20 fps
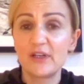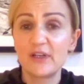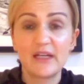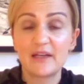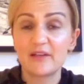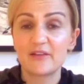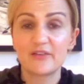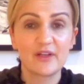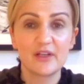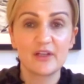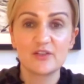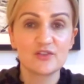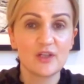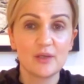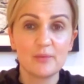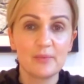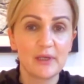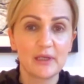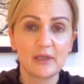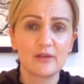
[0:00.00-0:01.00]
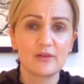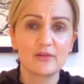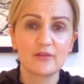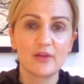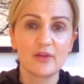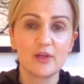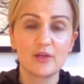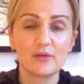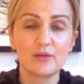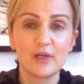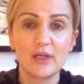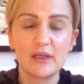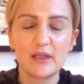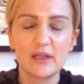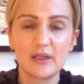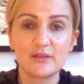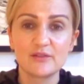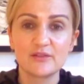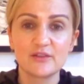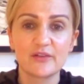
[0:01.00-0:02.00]
next day shipping, so it,
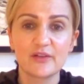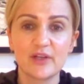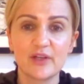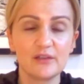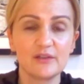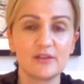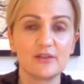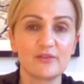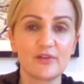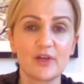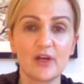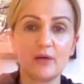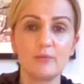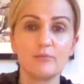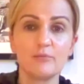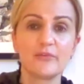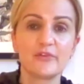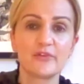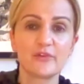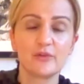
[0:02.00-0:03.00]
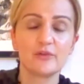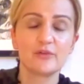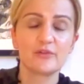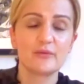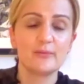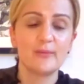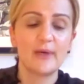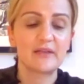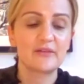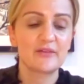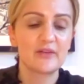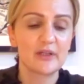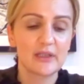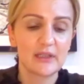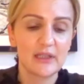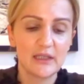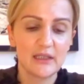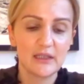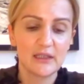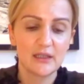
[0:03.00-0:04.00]
it just kind of comes
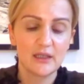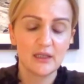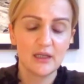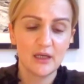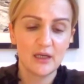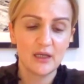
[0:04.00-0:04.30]
automatically.